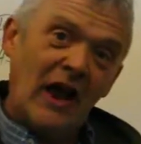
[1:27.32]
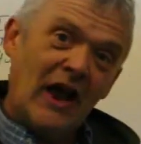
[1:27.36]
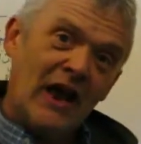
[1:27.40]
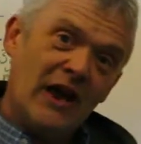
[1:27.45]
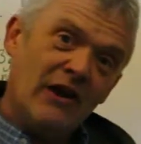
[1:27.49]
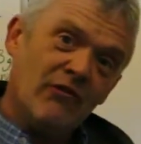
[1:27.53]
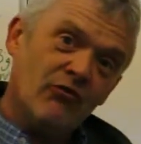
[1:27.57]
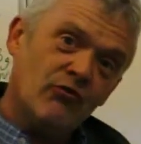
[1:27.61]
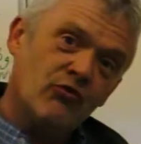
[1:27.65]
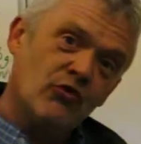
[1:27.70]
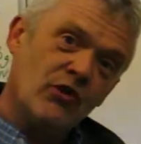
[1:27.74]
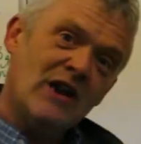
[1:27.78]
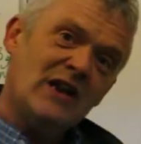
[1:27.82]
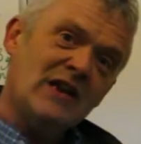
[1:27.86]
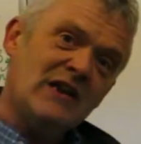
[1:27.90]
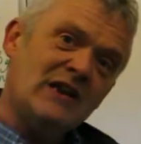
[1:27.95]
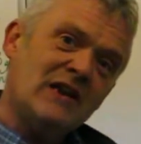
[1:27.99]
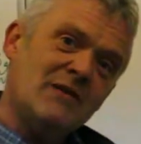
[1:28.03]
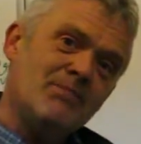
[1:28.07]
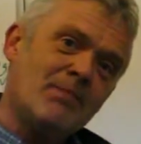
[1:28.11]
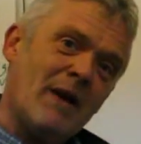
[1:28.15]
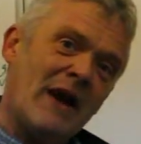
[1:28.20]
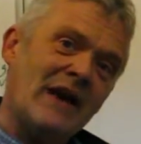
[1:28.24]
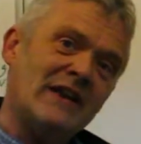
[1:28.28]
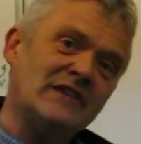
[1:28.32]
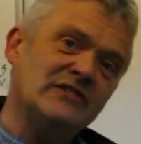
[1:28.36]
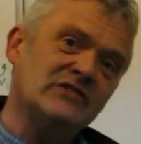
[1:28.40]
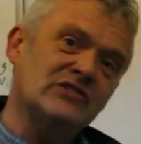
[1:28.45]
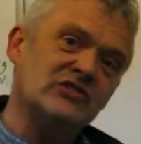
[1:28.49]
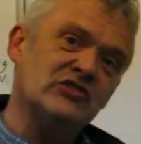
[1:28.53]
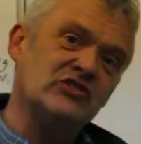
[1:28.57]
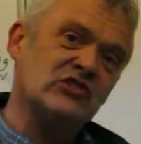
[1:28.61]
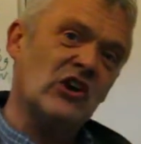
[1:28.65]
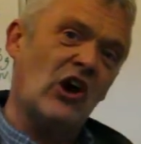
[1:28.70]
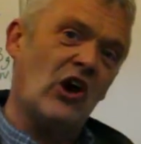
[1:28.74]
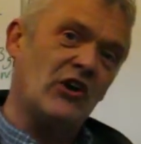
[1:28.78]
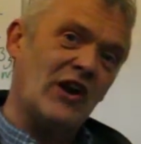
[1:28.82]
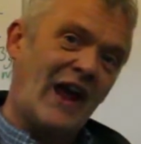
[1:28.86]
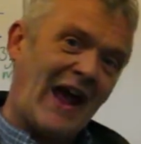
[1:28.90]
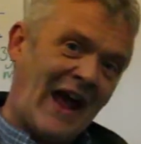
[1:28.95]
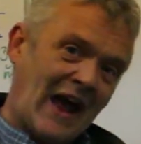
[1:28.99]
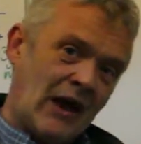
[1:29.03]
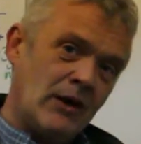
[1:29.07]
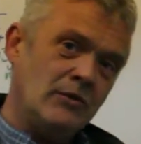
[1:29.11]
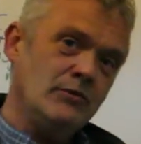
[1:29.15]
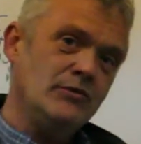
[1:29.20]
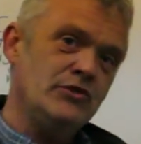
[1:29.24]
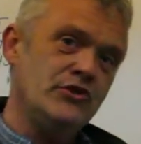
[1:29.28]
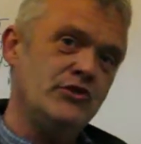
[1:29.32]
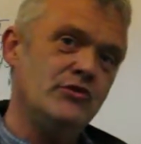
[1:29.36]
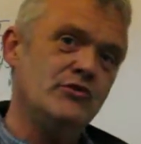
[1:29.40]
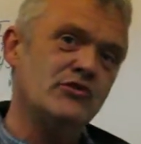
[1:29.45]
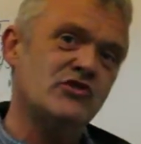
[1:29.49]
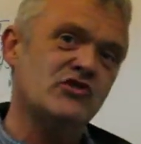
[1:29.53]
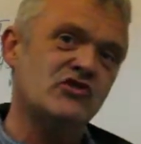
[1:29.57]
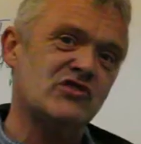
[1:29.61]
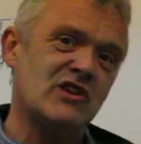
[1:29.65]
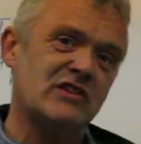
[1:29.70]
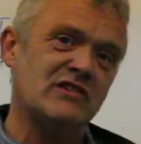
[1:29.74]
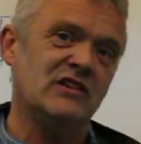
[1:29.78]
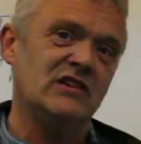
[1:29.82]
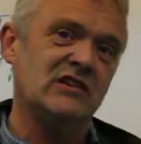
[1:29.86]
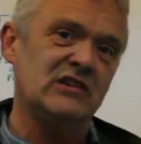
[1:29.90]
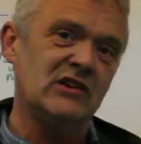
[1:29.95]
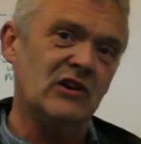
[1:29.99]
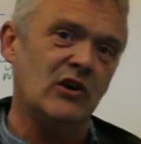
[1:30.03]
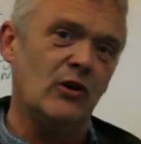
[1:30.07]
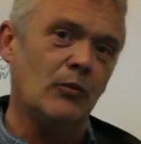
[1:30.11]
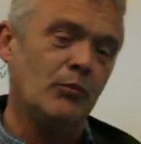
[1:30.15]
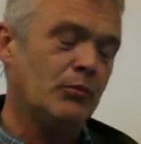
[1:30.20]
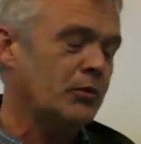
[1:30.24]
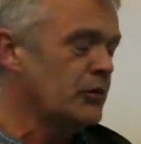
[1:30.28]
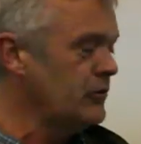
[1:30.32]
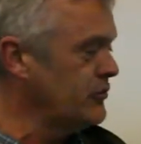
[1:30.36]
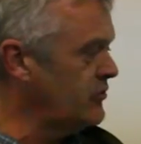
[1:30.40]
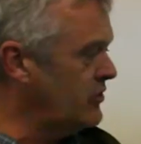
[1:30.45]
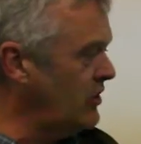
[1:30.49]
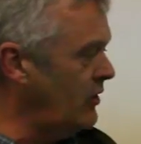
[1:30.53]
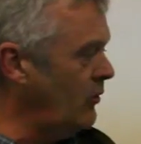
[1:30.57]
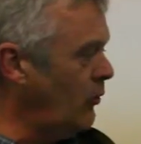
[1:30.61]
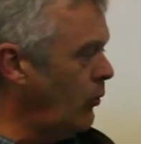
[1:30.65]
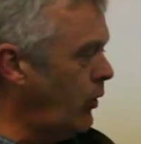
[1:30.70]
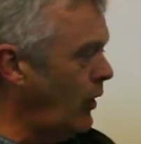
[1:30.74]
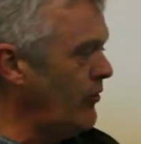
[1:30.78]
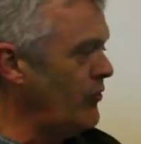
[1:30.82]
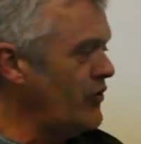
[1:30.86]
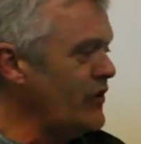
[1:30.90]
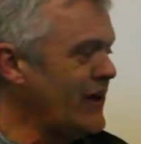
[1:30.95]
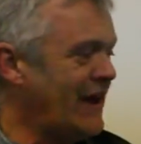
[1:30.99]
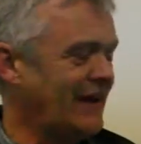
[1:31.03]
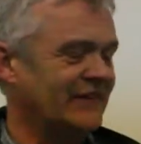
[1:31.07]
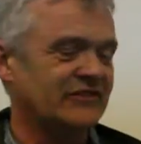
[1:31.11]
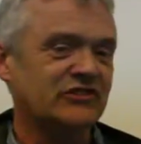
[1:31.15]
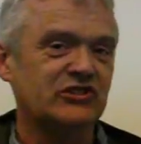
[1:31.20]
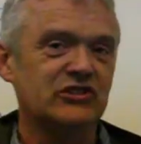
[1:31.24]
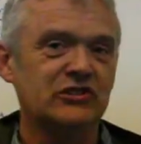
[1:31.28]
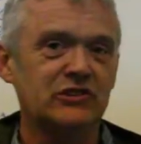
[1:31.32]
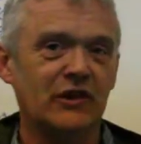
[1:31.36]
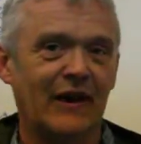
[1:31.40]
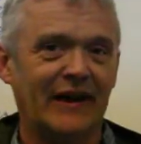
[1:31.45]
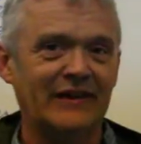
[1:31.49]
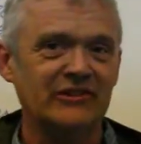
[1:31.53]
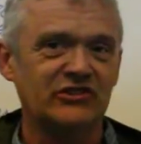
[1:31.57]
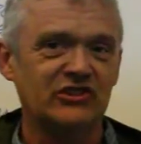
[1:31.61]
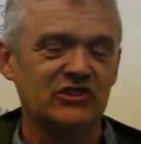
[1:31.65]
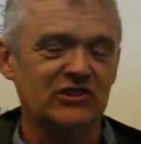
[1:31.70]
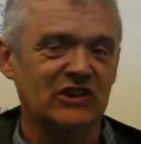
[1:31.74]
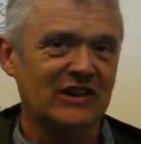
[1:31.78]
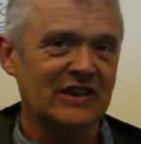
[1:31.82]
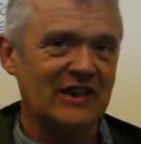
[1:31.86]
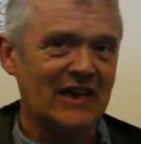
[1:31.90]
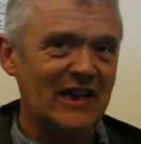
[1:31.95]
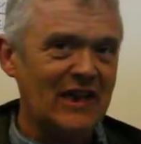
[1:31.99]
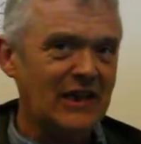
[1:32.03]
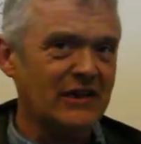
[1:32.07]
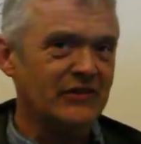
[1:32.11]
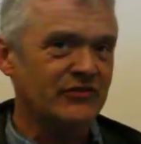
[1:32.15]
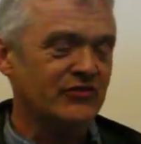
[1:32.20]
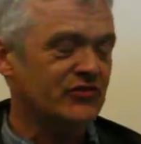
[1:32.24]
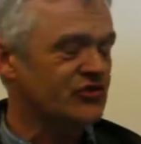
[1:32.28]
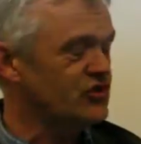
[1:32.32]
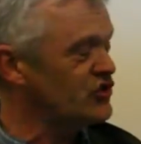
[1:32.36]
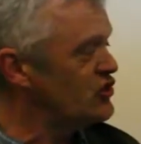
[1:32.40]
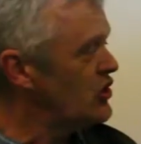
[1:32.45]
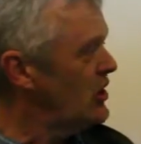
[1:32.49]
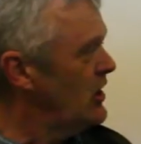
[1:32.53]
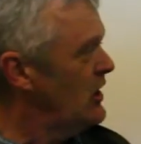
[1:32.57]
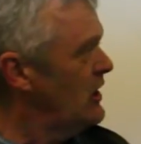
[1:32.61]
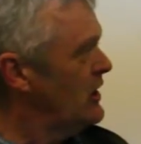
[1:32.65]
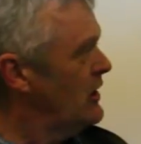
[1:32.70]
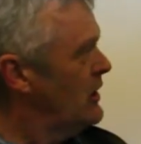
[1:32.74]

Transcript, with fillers: It really depends on how you set it up to what the answer actually is.